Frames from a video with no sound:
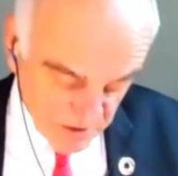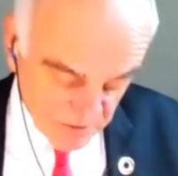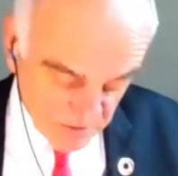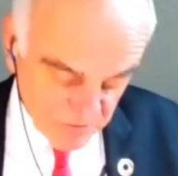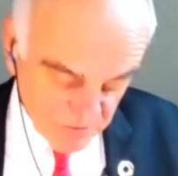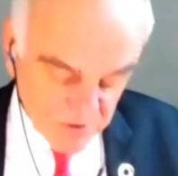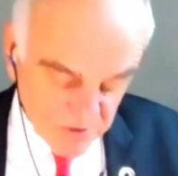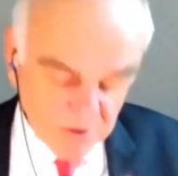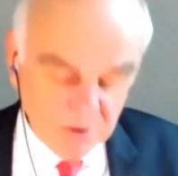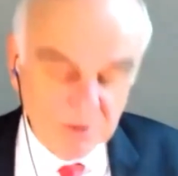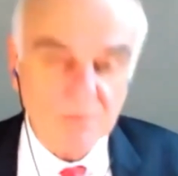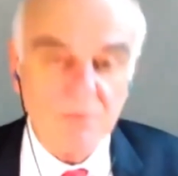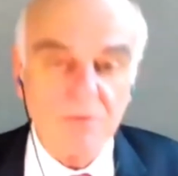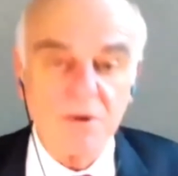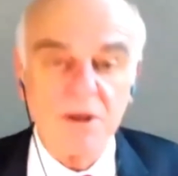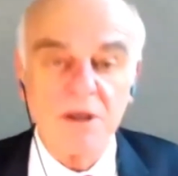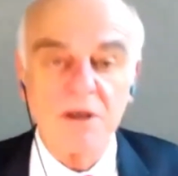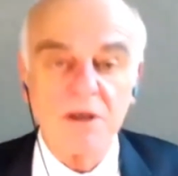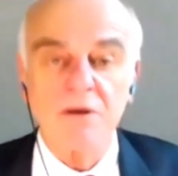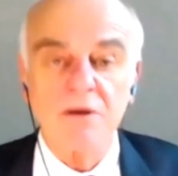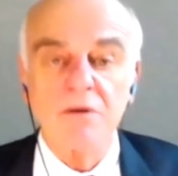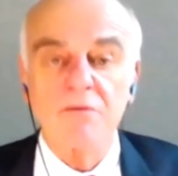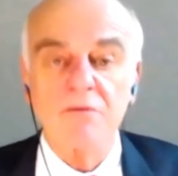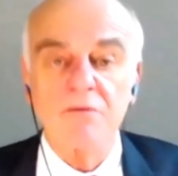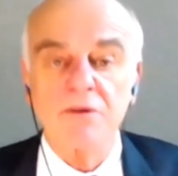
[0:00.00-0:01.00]
given that
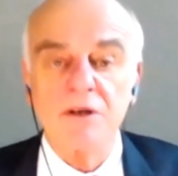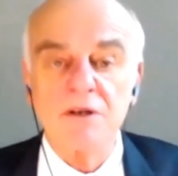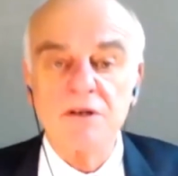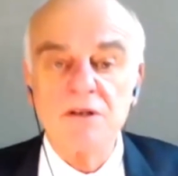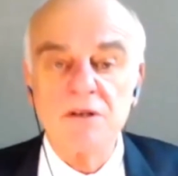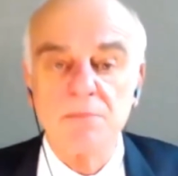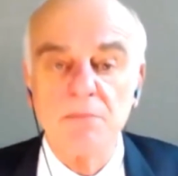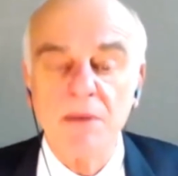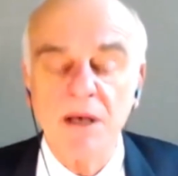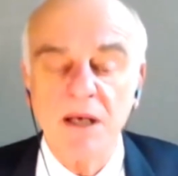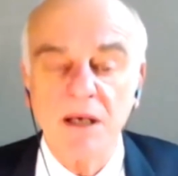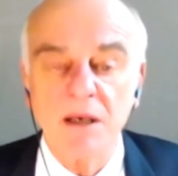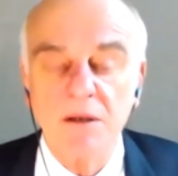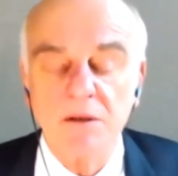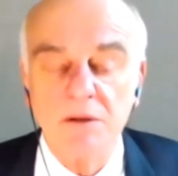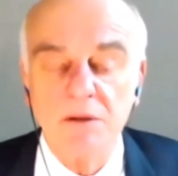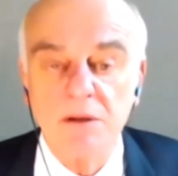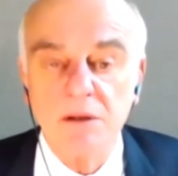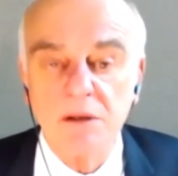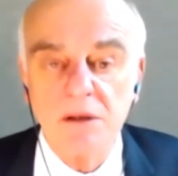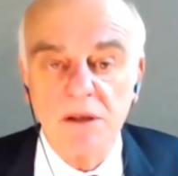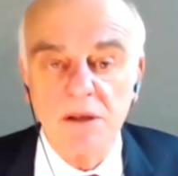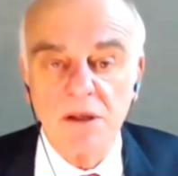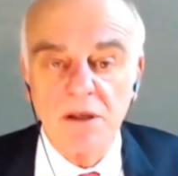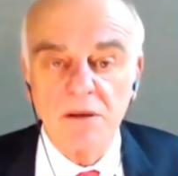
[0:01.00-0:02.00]
we first met
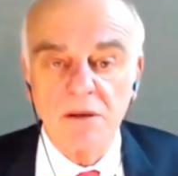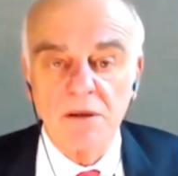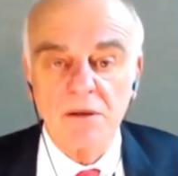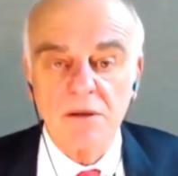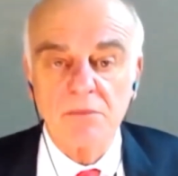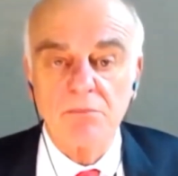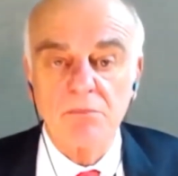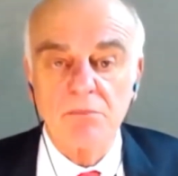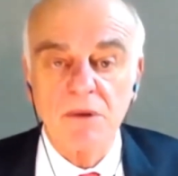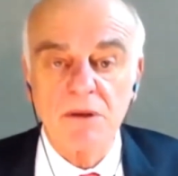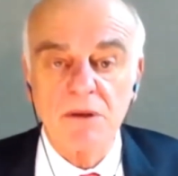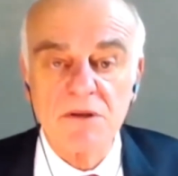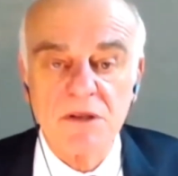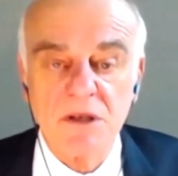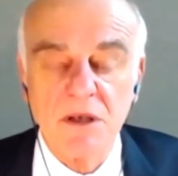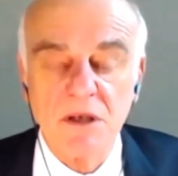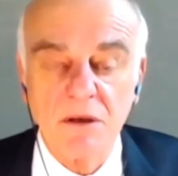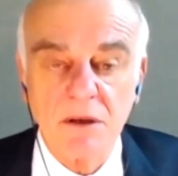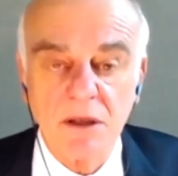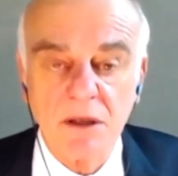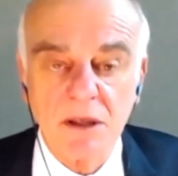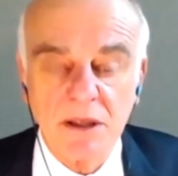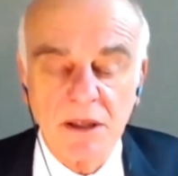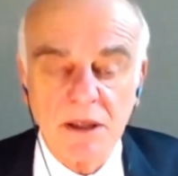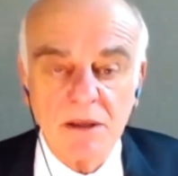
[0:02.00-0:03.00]
in
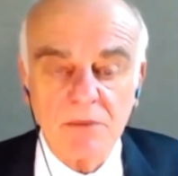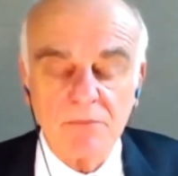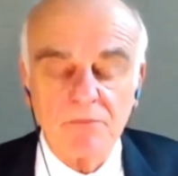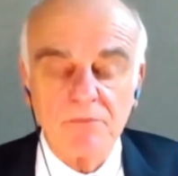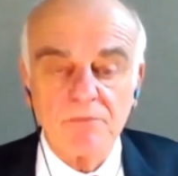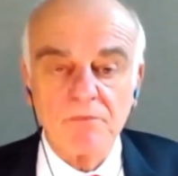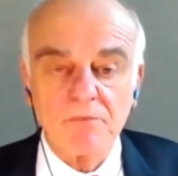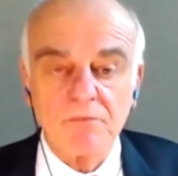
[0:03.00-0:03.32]
Moscow, I think.